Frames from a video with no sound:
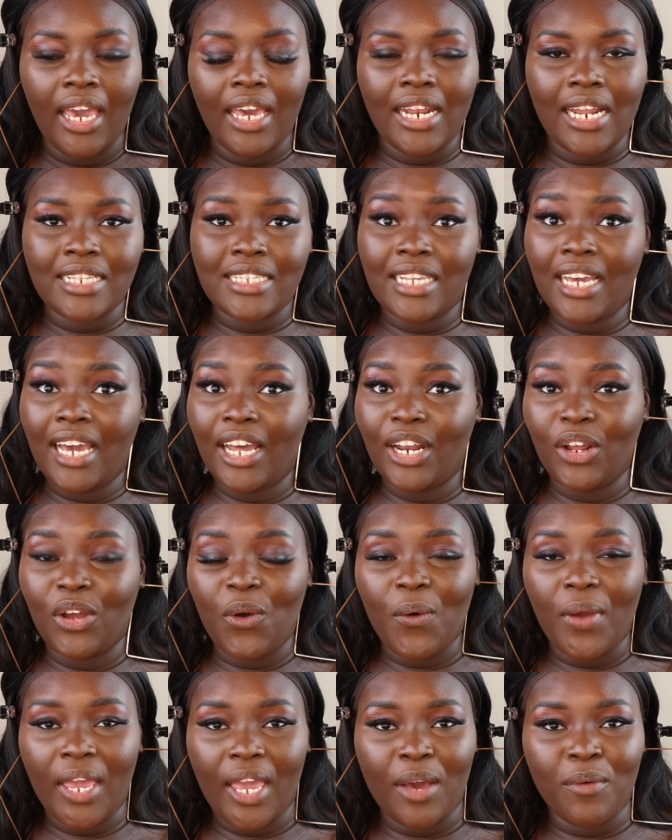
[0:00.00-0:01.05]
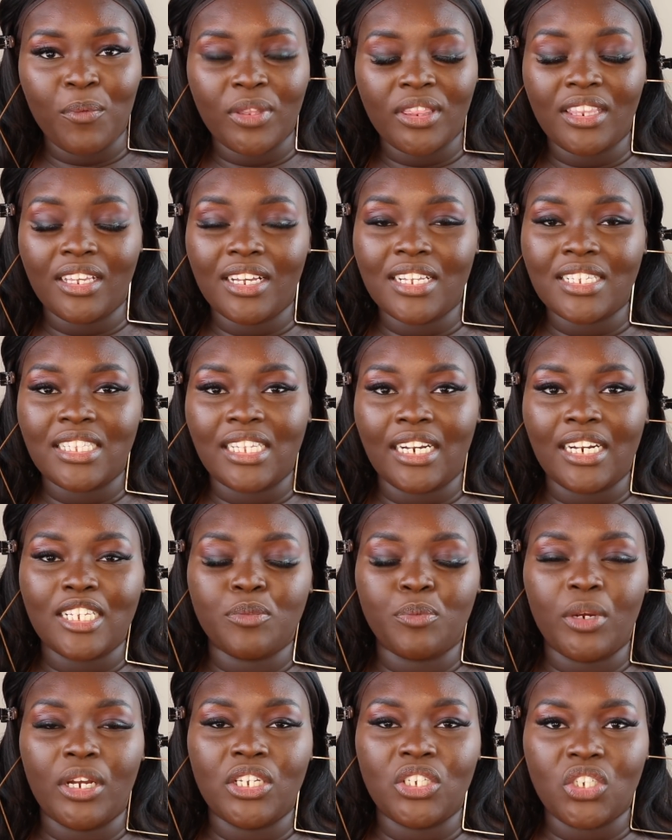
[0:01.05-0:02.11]
And I did kind of go ham with the setting
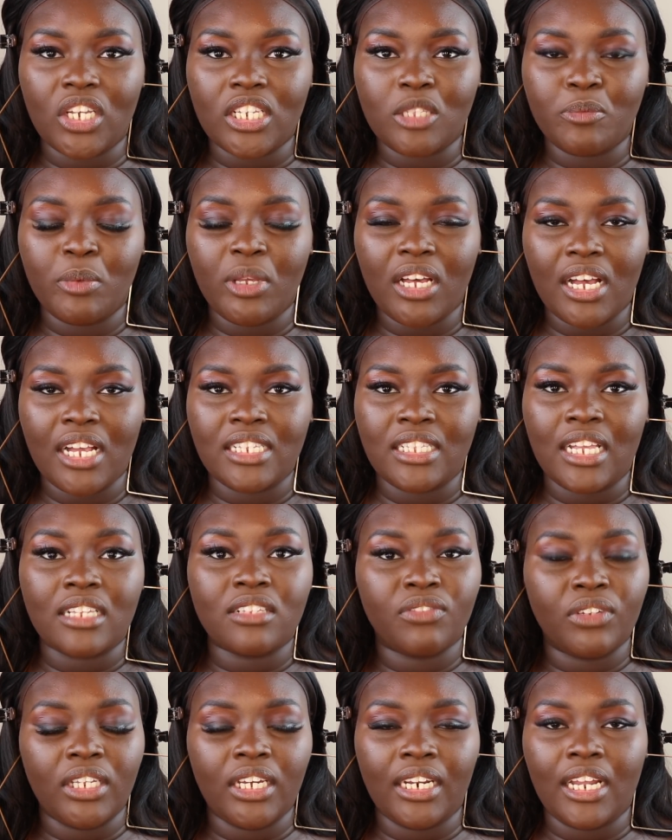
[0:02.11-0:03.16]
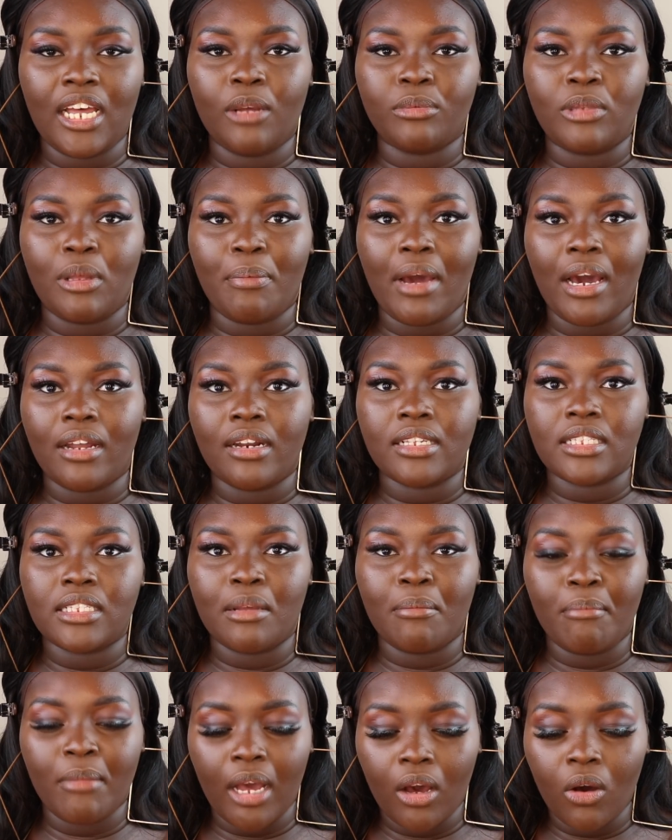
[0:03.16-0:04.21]
spray just because that's really going to help the powders
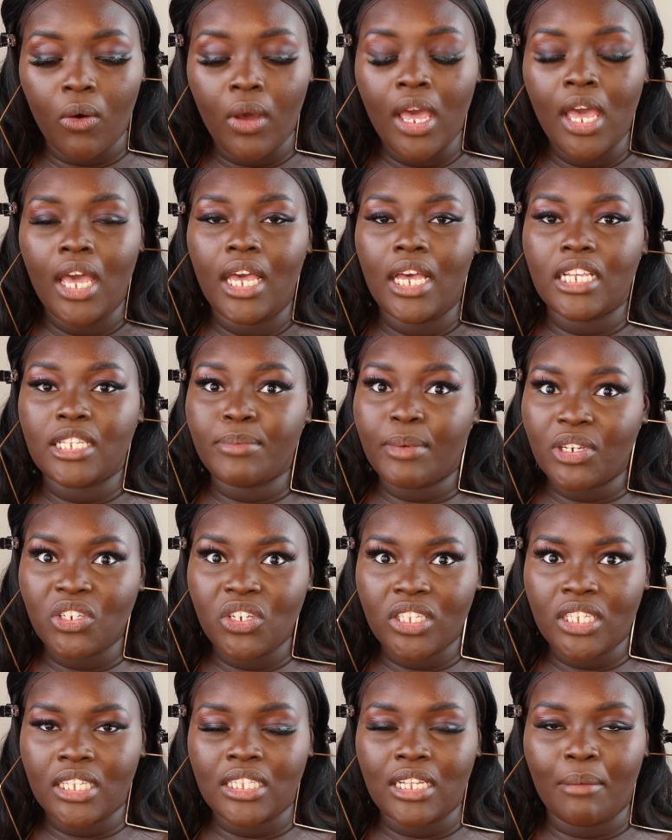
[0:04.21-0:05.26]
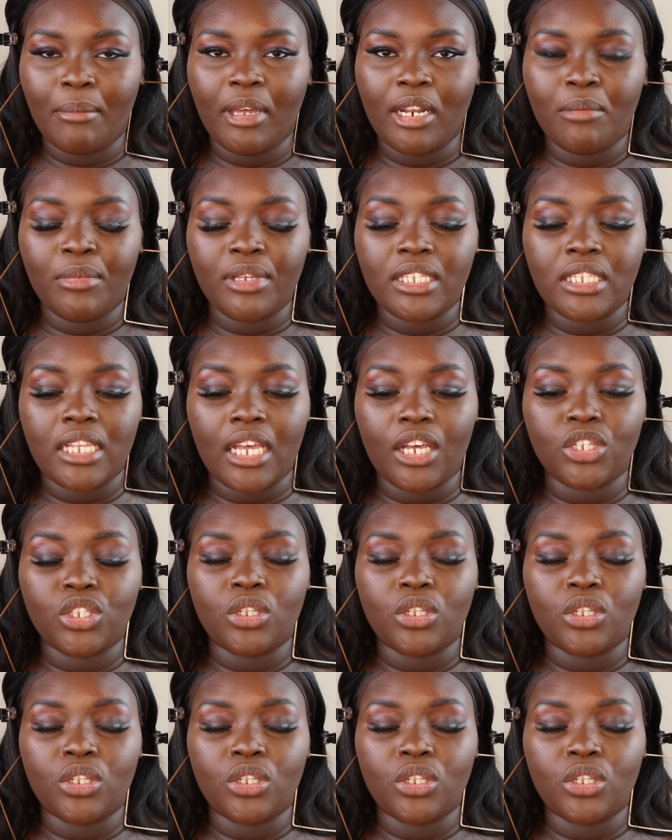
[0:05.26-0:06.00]
to melt, especially since I made a mistake.